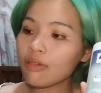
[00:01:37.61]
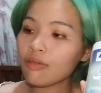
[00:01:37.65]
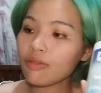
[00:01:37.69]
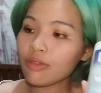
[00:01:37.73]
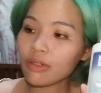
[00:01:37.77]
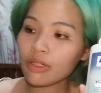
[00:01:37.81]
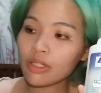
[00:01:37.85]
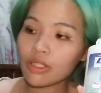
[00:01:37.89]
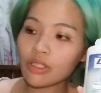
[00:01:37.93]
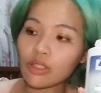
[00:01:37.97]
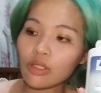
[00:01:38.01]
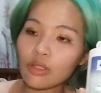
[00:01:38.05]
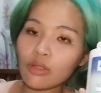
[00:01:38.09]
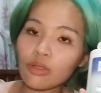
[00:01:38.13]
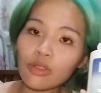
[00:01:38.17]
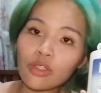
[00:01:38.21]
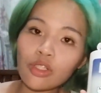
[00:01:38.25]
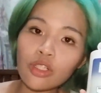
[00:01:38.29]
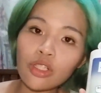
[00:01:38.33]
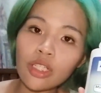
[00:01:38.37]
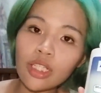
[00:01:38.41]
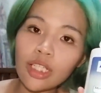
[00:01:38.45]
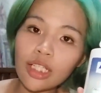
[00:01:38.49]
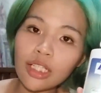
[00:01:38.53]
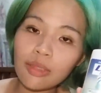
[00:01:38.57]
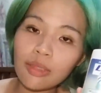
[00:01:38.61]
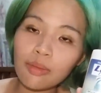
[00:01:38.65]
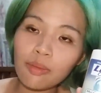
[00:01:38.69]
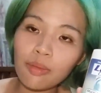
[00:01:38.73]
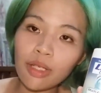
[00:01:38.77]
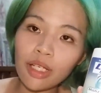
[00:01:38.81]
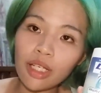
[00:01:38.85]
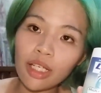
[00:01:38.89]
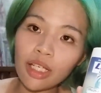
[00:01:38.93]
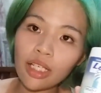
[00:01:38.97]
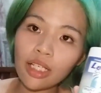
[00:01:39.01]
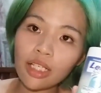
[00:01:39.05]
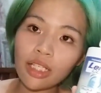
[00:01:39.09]
For a solution this
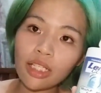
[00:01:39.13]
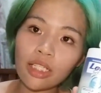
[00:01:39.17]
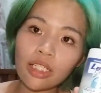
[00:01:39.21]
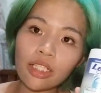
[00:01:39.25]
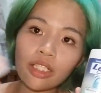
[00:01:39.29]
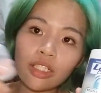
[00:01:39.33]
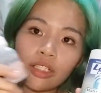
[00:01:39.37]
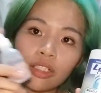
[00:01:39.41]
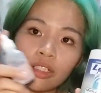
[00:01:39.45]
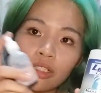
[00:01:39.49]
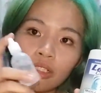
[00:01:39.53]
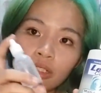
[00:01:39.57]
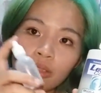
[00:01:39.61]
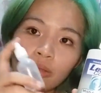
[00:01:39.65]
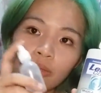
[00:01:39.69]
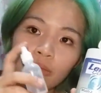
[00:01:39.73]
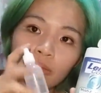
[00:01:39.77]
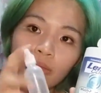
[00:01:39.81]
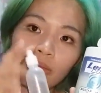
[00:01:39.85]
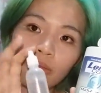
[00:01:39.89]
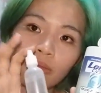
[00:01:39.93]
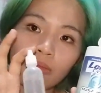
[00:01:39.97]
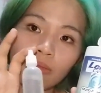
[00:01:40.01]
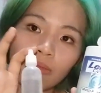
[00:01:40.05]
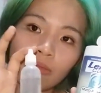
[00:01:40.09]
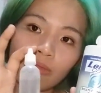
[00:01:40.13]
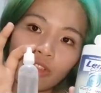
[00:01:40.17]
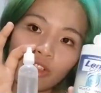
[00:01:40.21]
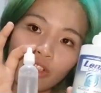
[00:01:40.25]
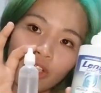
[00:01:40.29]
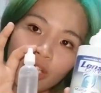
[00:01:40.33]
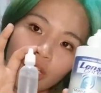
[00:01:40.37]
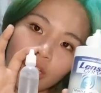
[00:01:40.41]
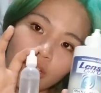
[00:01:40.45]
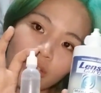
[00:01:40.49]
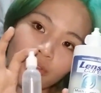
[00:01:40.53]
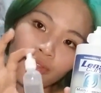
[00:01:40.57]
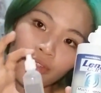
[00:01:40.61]
big, you should
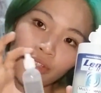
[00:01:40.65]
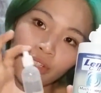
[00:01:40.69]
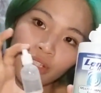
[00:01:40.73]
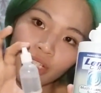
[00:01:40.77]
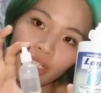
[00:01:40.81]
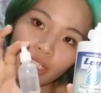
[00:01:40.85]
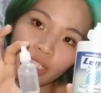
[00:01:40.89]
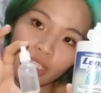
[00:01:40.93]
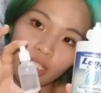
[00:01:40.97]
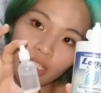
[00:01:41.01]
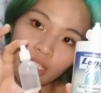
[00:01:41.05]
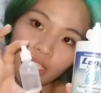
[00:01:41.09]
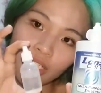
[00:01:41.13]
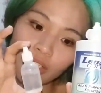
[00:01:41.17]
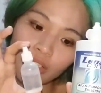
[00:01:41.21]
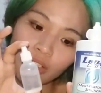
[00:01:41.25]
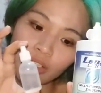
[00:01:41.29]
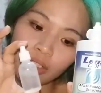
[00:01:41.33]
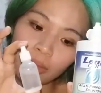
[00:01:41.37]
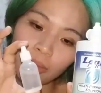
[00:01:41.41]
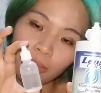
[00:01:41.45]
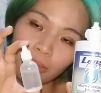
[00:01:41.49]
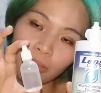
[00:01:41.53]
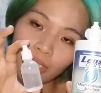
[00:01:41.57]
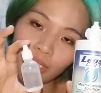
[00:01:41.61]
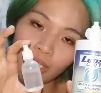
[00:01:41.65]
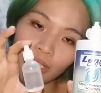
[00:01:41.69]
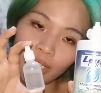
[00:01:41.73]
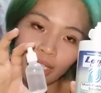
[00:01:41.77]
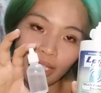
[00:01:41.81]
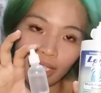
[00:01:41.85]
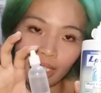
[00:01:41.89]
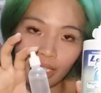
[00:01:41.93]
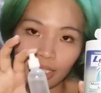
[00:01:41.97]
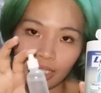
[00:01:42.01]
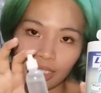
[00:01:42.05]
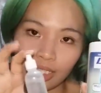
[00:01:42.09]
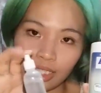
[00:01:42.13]
transfer it into something
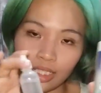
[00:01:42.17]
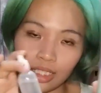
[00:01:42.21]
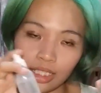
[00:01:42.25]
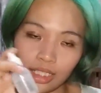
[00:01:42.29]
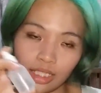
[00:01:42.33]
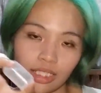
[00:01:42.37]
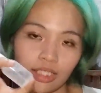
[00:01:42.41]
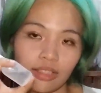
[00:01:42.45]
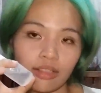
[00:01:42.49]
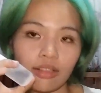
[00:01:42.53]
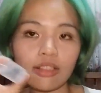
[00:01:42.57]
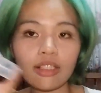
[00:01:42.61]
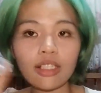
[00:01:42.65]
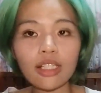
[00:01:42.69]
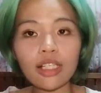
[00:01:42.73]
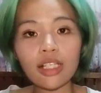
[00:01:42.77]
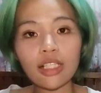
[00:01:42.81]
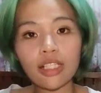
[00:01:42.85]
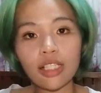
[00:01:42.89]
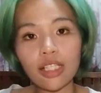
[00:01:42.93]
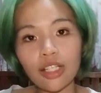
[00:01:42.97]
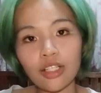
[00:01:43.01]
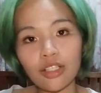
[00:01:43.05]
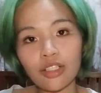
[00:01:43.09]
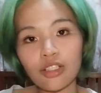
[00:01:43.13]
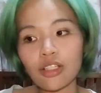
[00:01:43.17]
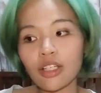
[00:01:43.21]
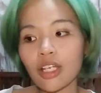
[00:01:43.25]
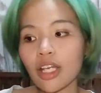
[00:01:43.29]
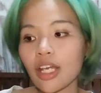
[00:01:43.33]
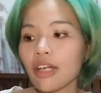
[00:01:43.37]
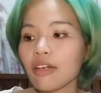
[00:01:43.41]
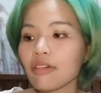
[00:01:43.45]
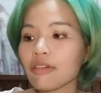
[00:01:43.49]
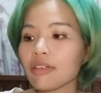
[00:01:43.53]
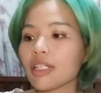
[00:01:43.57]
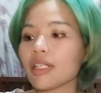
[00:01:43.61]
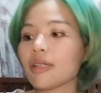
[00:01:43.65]
like this, so it's easier to
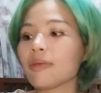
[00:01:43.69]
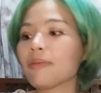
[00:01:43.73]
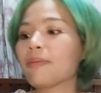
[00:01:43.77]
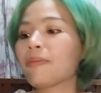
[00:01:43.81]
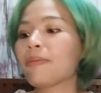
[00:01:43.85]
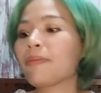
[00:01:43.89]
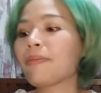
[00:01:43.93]
carry.